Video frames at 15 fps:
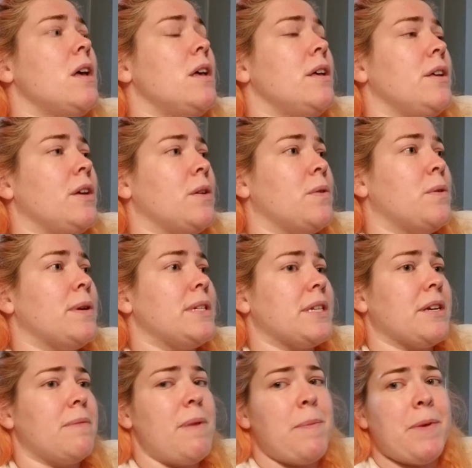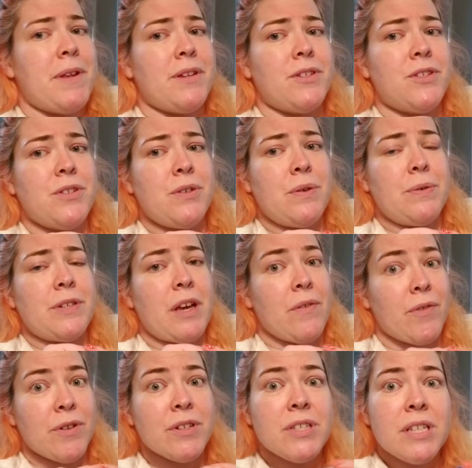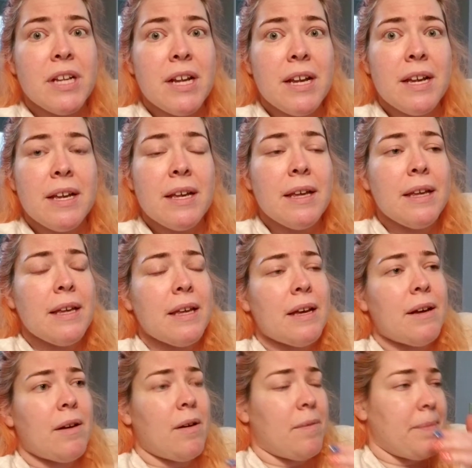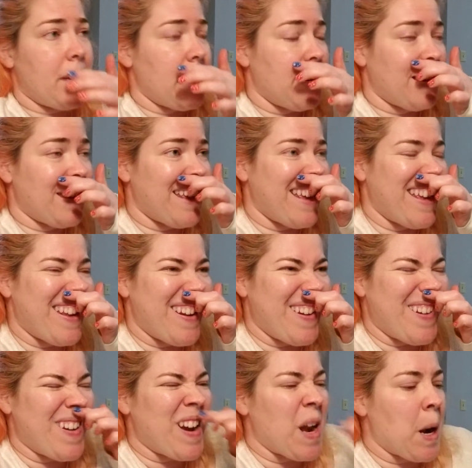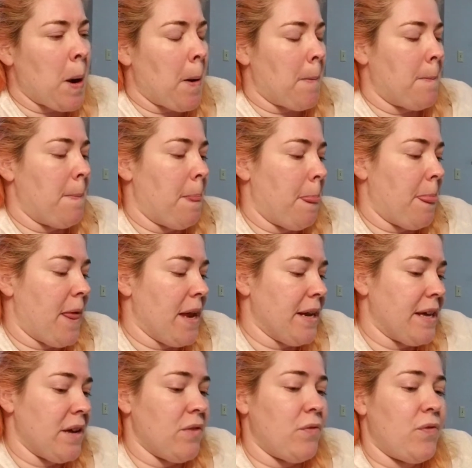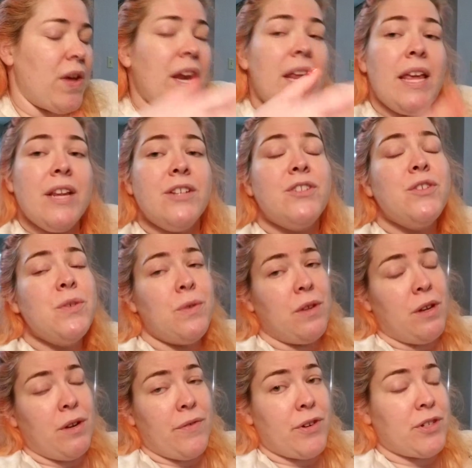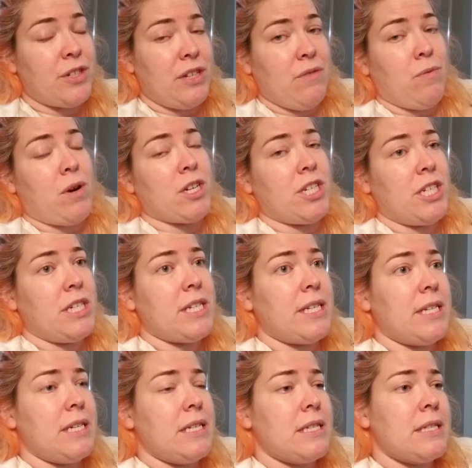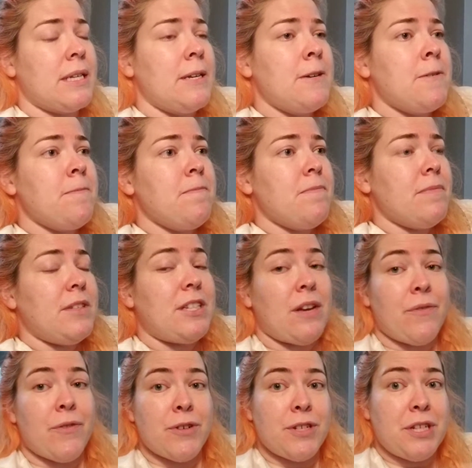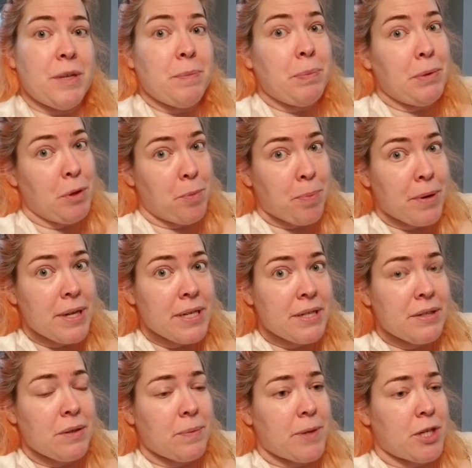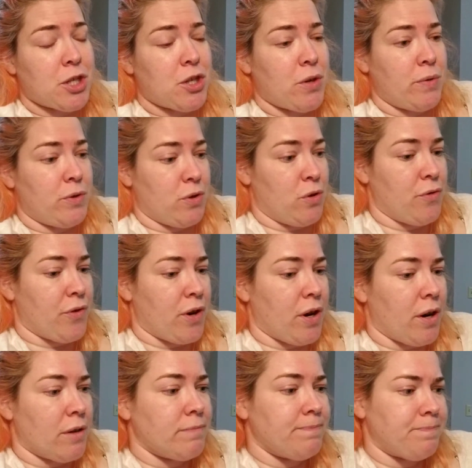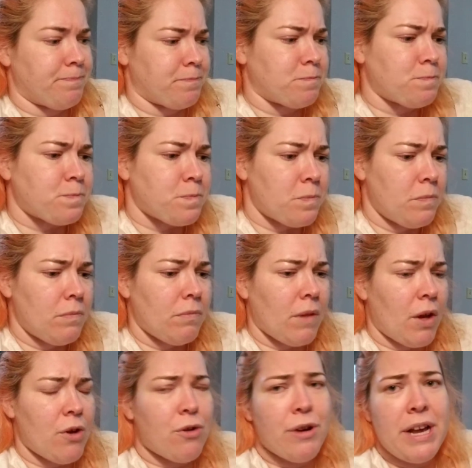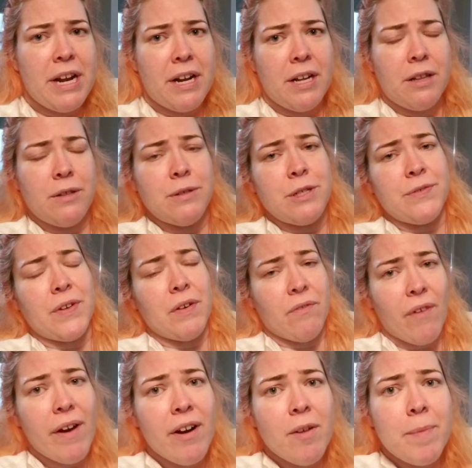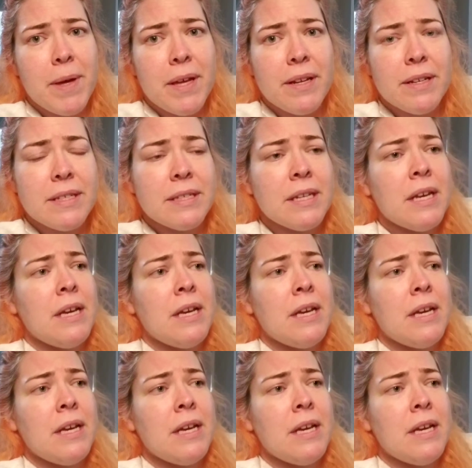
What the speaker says: who has a commitment to diversity, and can fit into the University of Washington's diversity blueprint, which goes over creating inclusive environments,